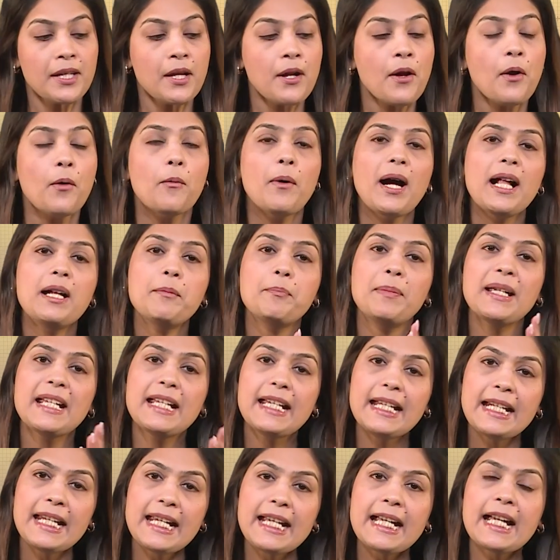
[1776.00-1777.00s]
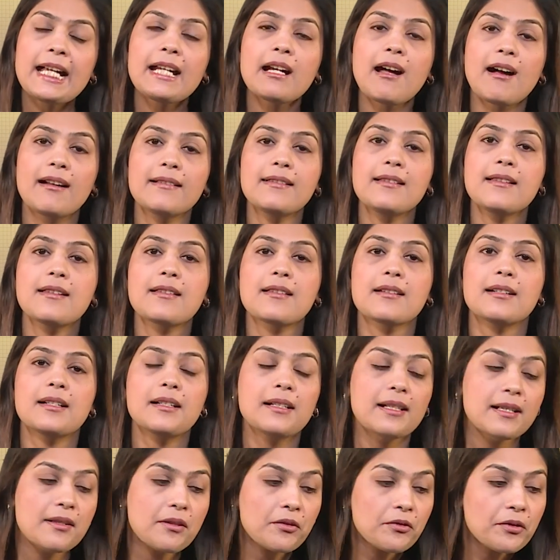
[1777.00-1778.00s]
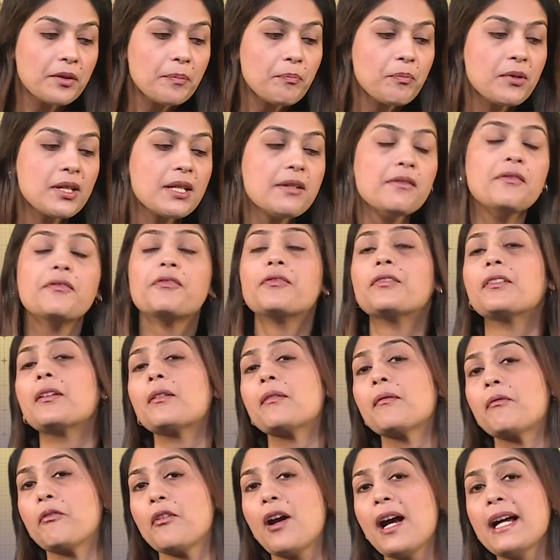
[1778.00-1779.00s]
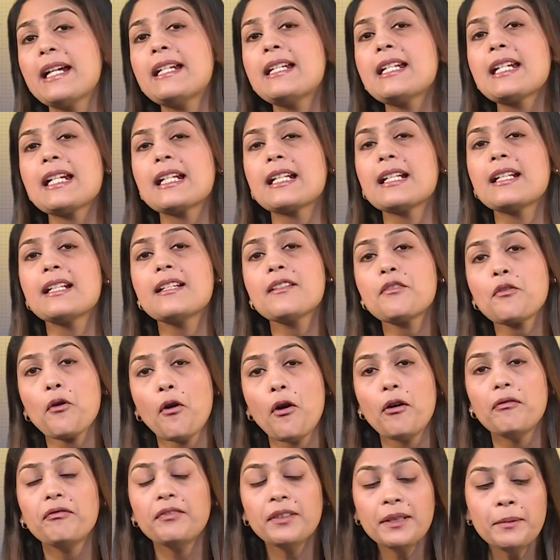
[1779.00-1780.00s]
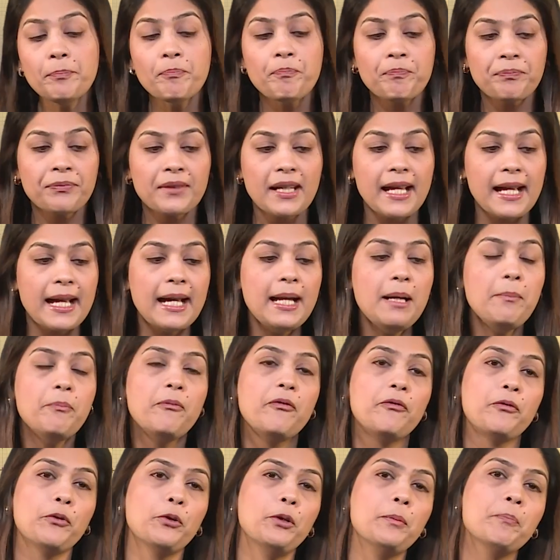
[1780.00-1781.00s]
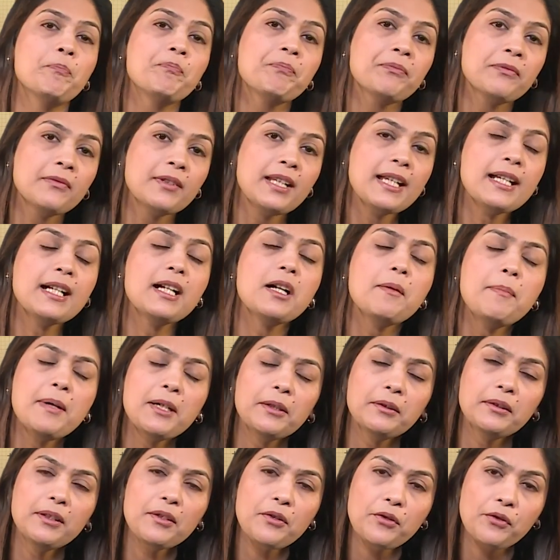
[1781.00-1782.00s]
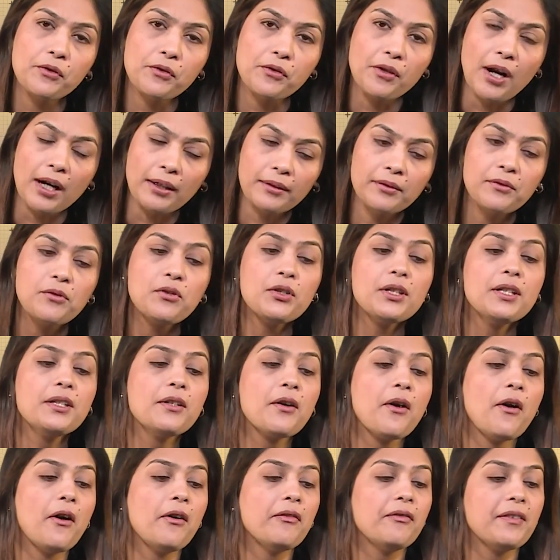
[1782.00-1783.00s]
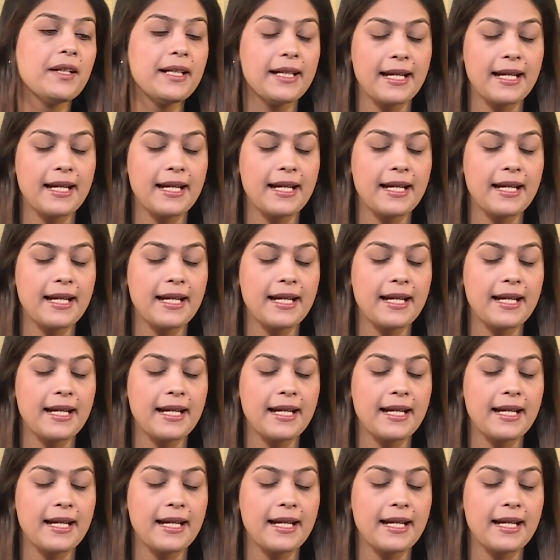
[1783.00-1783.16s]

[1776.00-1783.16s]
While beginning an answer, descriptive writing is often helpful. Think about the structure of an